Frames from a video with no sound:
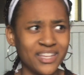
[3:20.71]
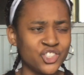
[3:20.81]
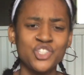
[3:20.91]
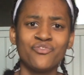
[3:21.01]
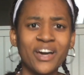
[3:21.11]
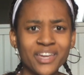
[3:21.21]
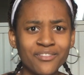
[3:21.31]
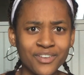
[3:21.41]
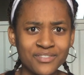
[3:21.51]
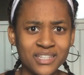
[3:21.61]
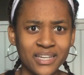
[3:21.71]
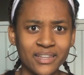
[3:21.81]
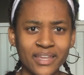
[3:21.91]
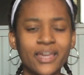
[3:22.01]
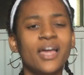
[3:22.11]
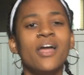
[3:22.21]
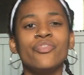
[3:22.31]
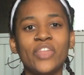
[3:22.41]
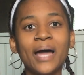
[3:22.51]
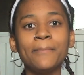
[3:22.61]
Like, she's fucking 15. Like,
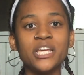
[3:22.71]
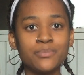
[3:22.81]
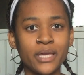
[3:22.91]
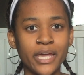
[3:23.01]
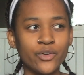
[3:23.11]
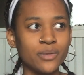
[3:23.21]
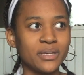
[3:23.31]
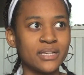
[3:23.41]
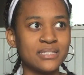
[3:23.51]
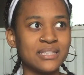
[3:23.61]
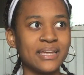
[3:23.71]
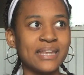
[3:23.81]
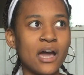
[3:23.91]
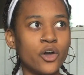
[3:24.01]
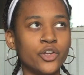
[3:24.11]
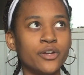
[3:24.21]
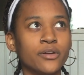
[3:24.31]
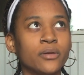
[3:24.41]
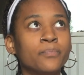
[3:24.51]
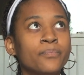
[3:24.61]
that makes me angry because, like, now
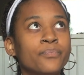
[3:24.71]
you're